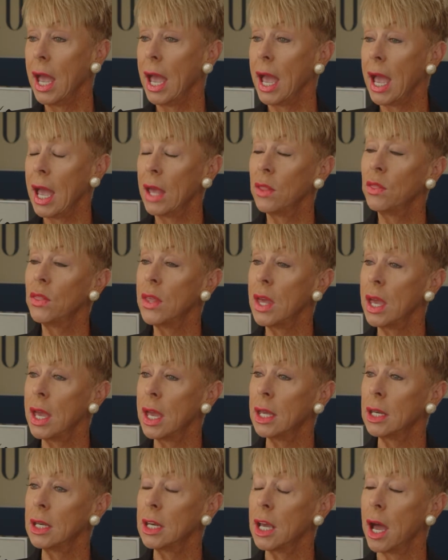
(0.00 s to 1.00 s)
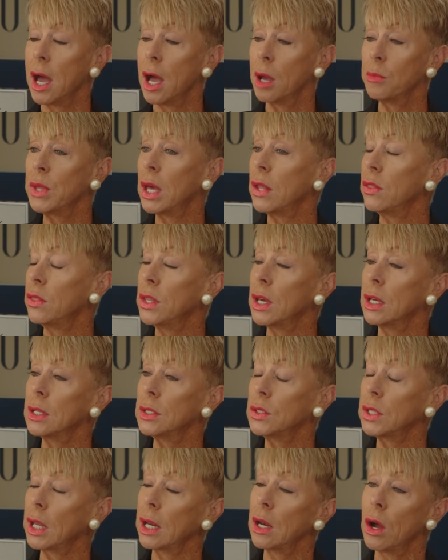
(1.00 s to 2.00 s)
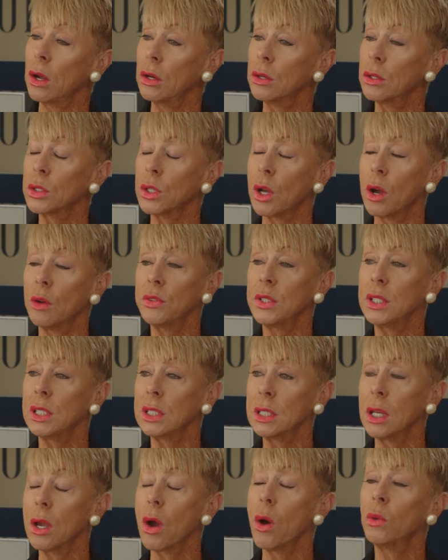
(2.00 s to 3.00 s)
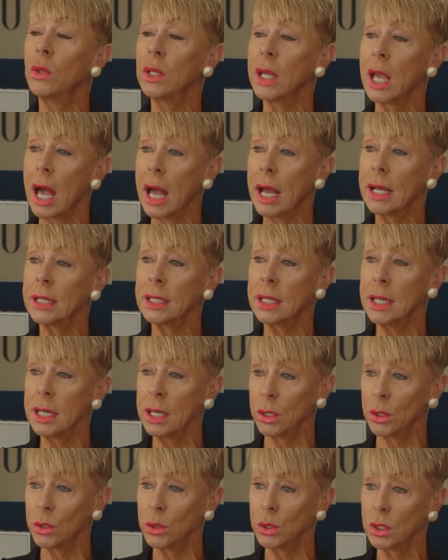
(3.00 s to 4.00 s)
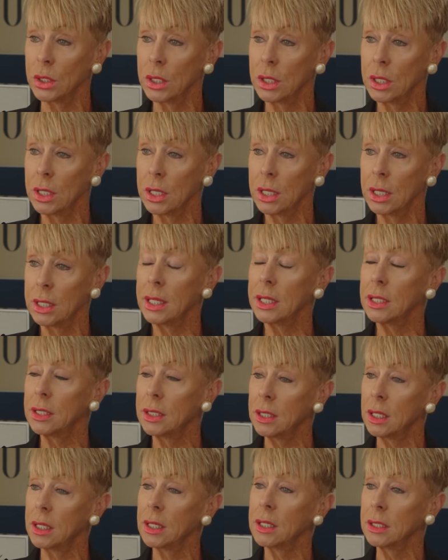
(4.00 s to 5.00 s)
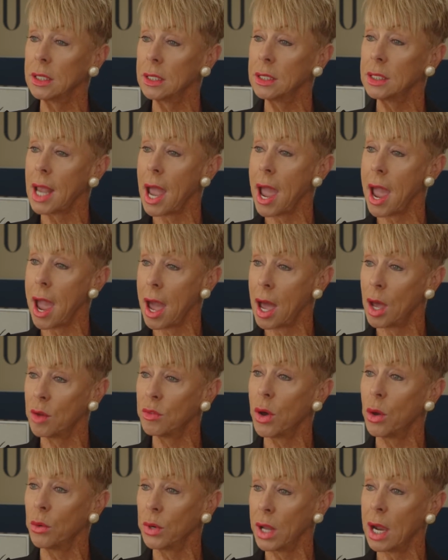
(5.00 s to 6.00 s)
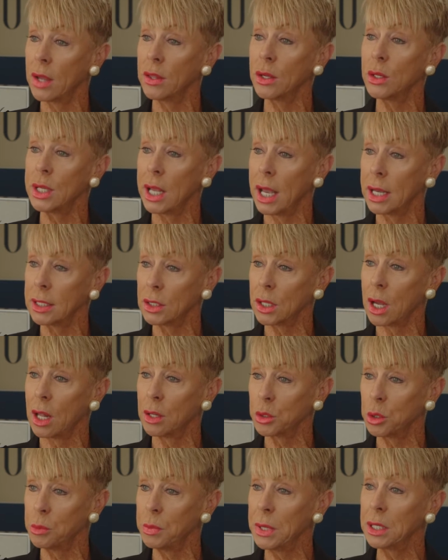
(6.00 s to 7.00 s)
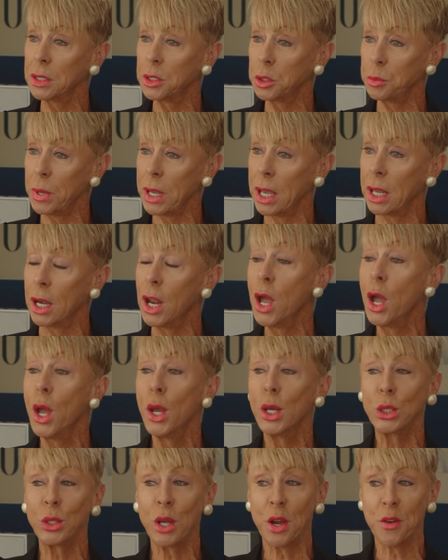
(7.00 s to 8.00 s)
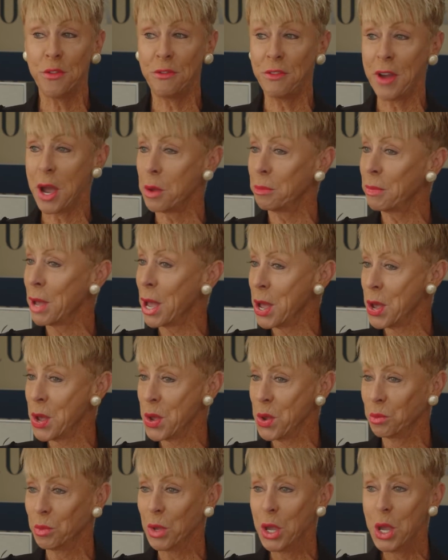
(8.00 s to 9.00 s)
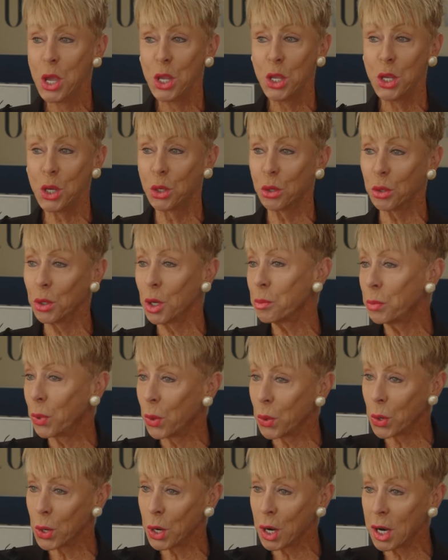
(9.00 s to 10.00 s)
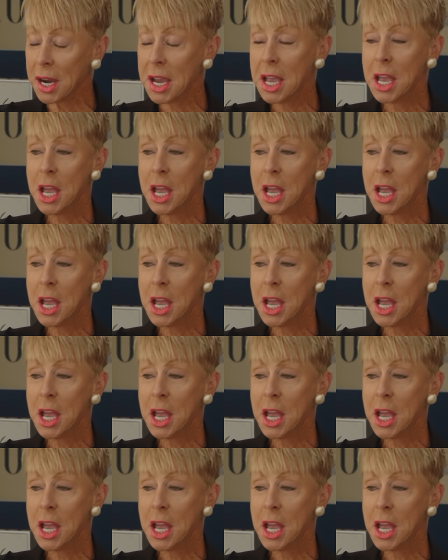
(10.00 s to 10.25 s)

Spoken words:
and then that the state auditor's office is the only eyes and ears that citizens have on how their tax dollars are being spent. So I found my home. You grew up poor,